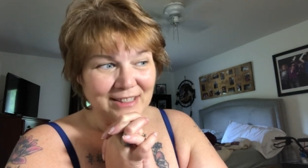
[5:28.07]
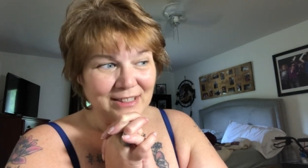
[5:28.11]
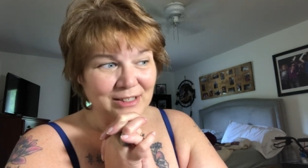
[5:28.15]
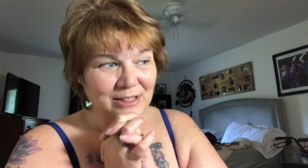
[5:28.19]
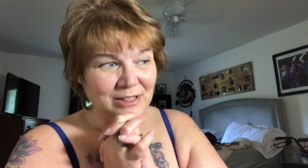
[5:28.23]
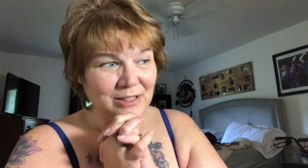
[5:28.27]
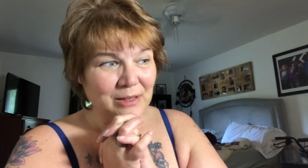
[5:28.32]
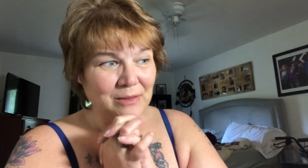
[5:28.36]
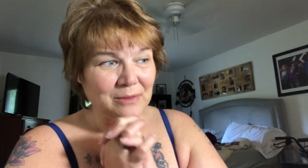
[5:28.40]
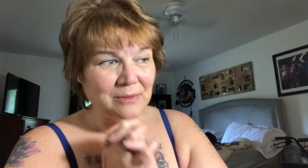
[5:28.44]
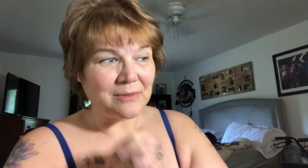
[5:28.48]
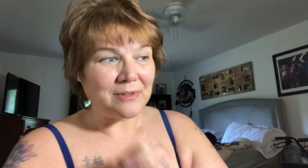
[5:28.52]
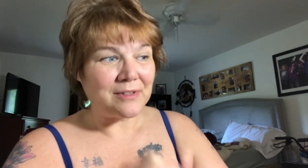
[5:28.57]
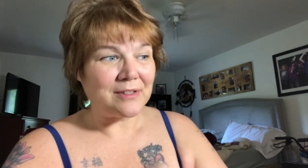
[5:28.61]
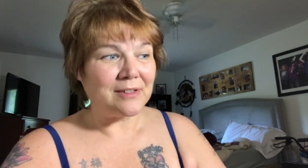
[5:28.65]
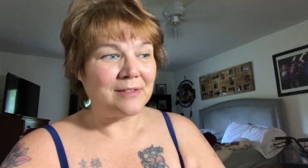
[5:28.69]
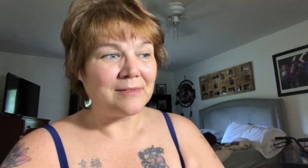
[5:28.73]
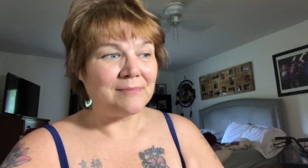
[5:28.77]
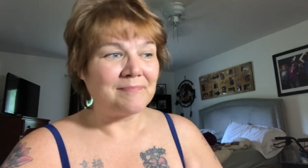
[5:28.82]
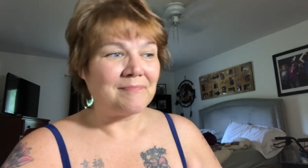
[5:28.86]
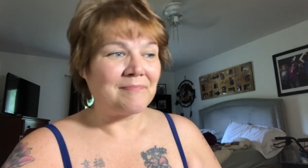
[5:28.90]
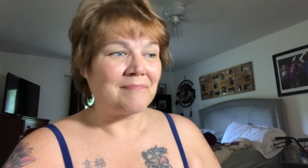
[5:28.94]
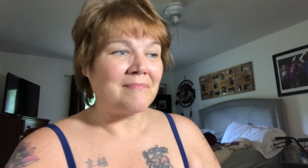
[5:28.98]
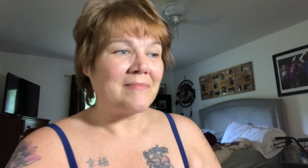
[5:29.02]
So
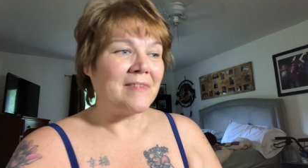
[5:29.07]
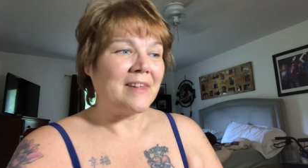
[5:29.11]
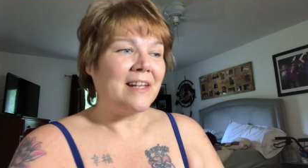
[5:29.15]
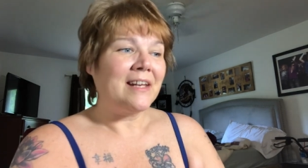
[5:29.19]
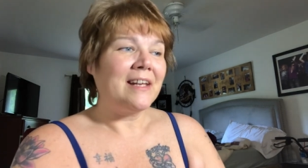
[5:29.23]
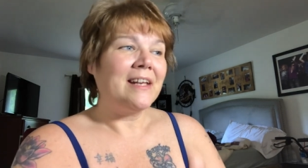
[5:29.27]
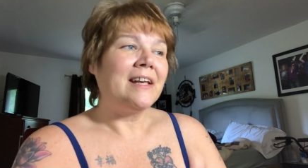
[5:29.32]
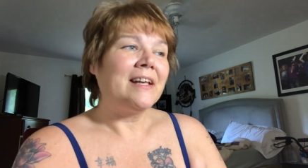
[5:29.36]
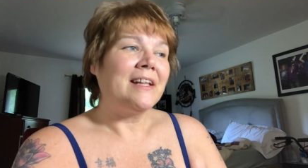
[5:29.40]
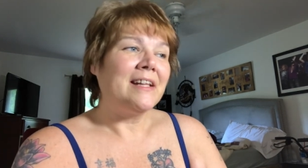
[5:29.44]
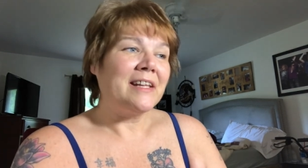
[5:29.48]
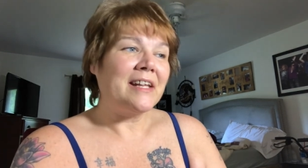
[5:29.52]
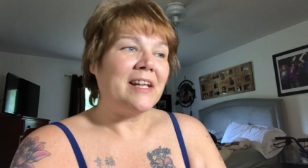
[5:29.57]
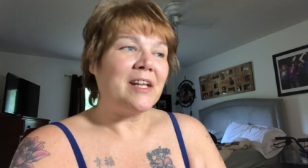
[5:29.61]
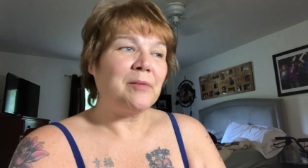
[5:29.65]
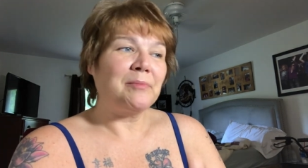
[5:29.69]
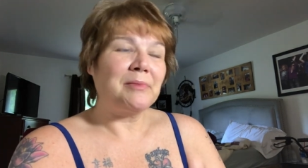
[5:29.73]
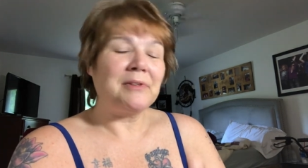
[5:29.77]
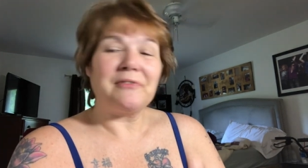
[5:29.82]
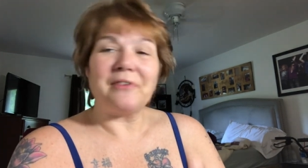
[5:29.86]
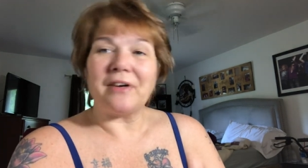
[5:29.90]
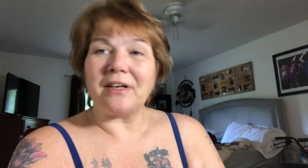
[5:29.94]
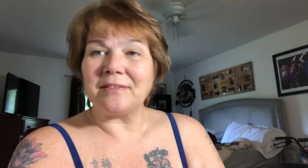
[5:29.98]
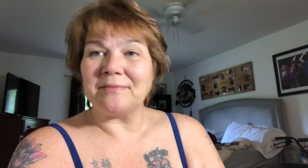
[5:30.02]
that'll
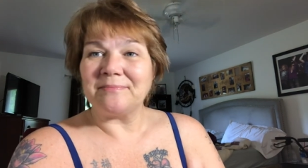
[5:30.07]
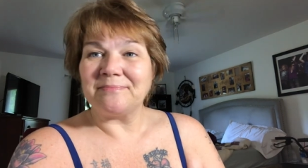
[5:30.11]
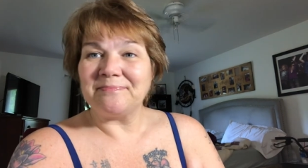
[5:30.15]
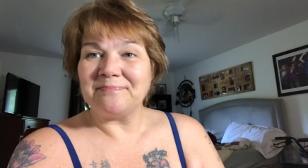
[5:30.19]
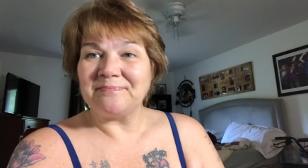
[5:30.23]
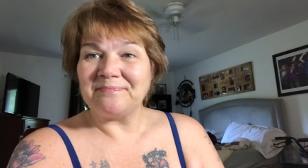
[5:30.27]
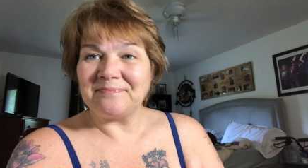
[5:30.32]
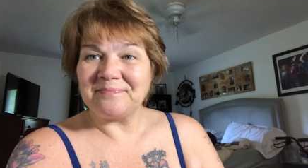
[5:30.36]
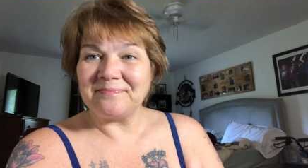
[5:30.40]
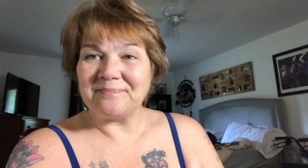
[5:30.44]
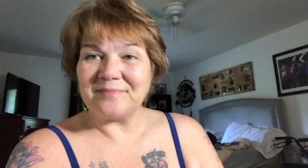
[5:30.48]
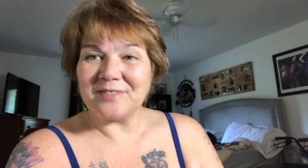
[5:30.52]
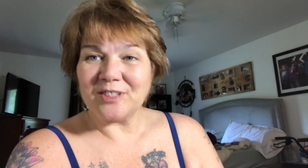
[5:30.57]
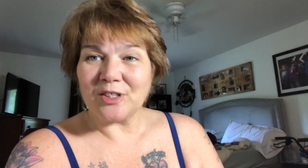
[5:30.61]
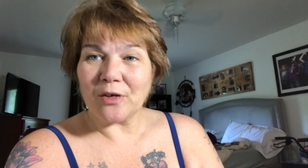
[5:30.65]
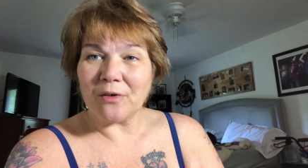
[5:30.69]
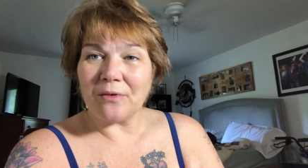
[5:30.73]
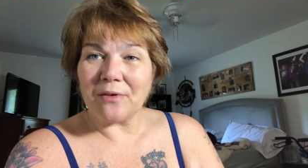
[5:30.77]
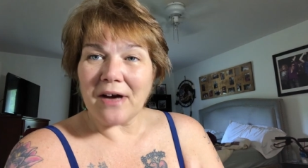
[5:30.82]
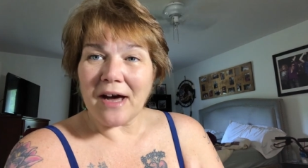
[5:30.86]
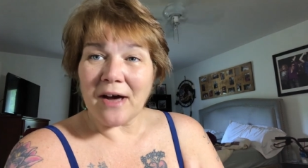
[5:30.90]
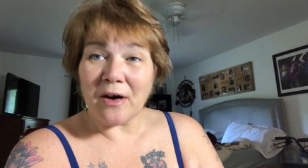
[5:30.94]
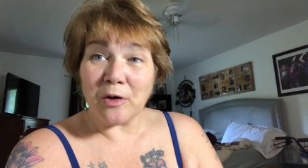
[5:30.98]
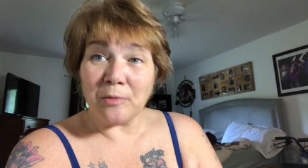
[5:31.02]
be fun.
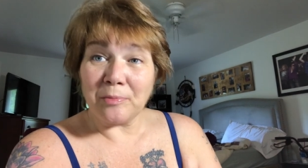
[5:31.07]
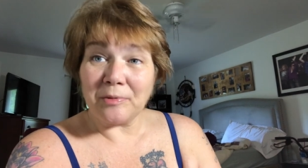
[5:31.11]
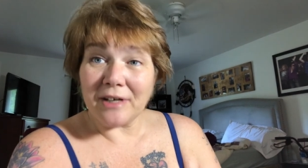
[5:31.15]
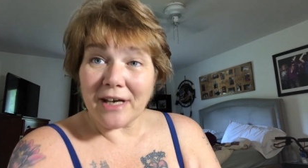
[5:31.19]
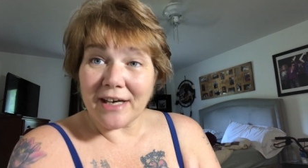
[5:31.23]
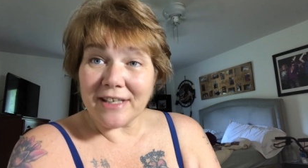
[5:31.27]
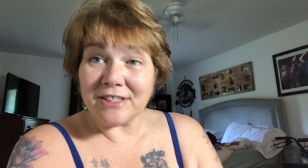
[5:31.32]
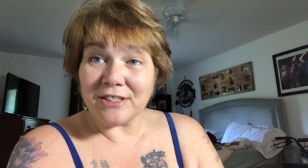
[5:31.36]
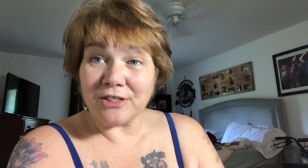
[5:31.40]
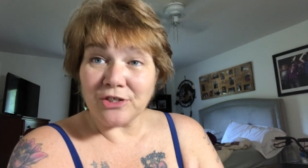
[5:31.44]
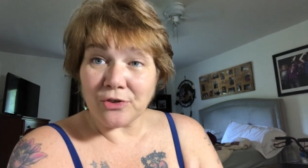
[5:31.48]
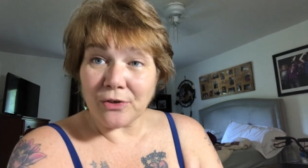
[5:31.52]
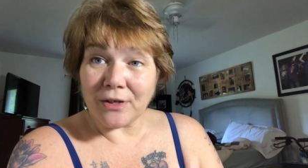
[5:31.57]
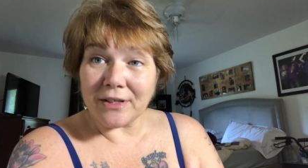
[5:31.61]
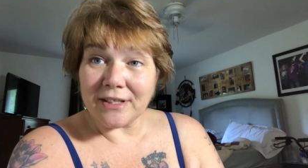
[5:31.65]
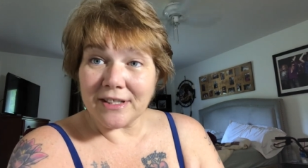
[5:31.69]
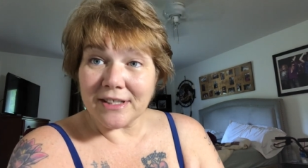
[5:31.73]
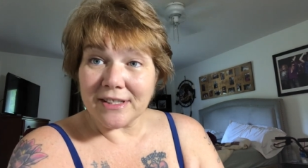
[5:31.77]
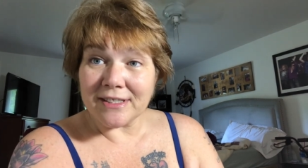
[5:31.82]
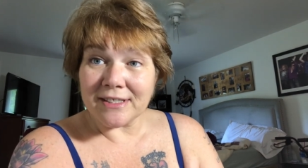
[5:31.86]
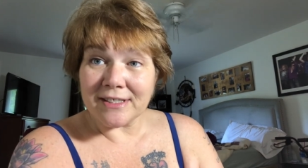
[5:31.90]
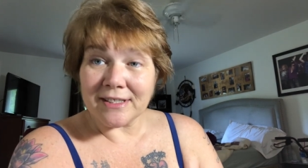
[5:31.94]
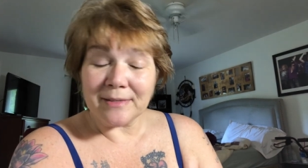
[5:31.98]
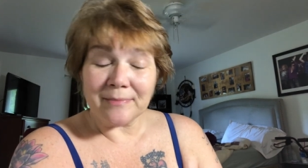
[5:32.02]
So I hope you guys enjoyed
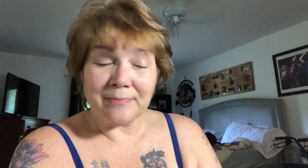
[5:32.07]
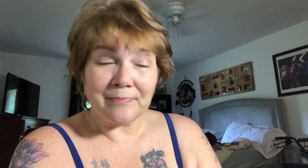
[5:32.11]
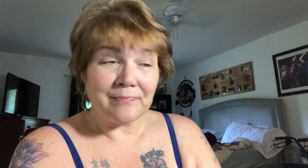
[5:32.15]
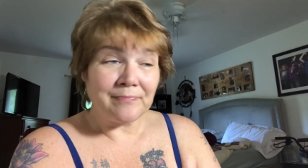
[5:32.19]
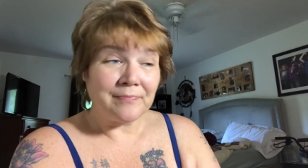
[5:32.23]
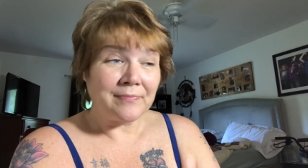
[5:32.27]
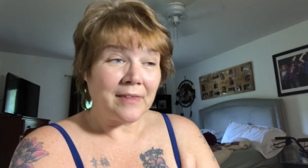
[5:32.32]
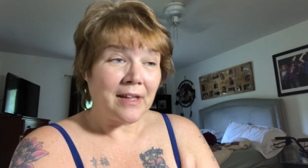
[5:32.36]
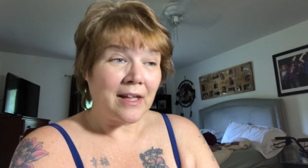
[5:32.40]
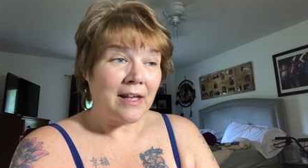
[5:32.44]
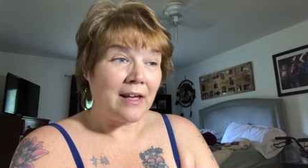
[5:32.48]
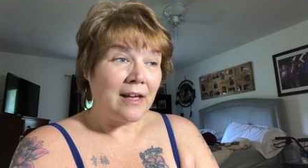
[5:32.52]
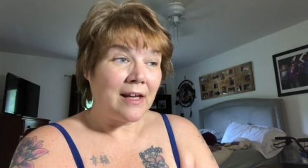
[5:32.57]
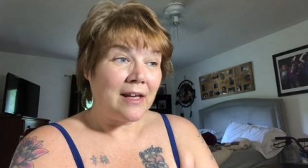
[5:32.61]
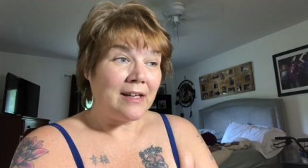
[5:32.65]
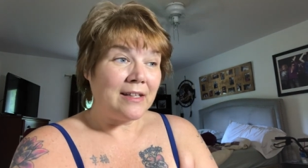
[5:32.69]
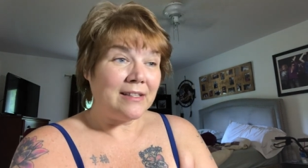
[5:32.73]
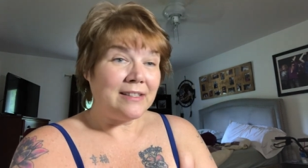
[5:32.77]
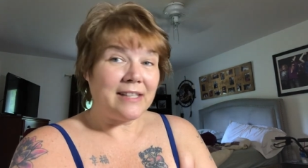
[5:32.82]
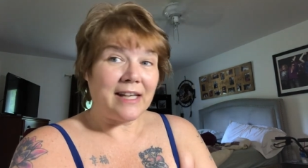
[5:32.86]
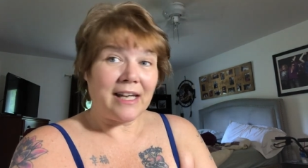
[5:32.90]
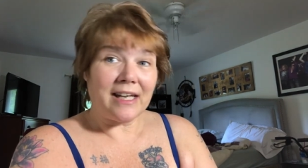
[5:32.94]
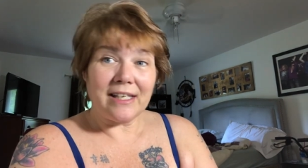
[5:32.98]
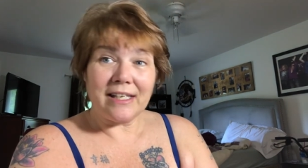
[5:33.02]
this.
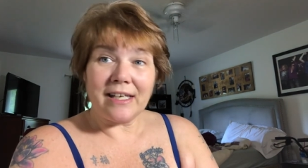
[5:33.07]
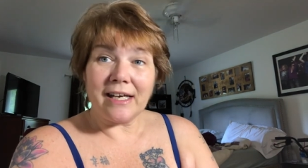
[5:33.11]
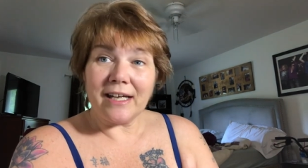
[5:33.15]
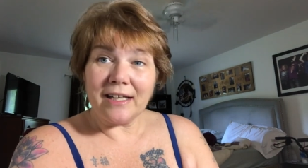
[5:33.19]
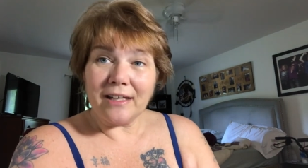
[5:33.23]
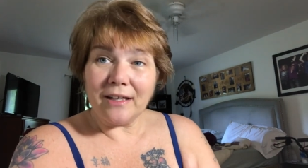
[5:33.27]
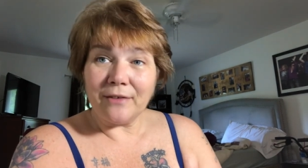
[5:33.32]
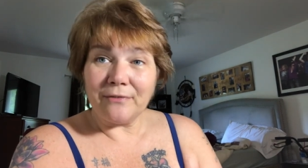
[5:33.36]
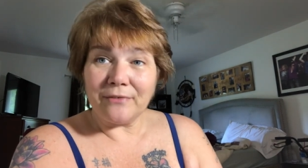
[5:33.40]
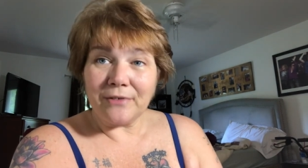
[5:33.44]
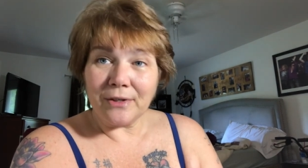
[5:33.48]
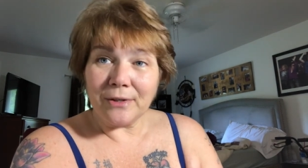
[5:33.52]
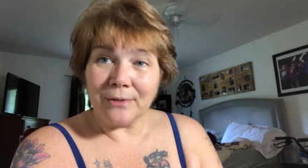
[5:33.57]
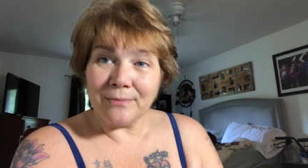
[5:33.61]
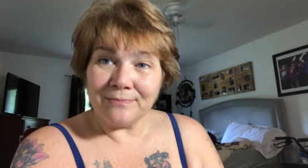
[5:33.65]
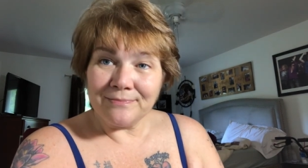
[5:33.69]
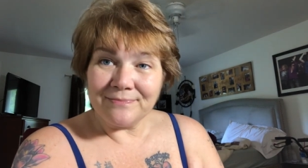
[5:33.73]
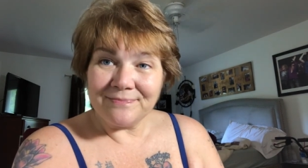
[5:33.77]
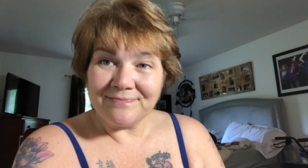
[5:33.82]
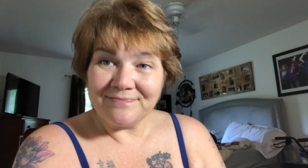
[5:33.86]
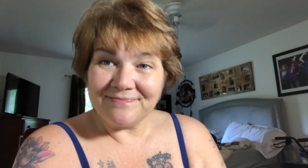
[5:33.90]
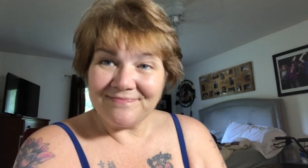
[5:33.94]
Danny, I love you.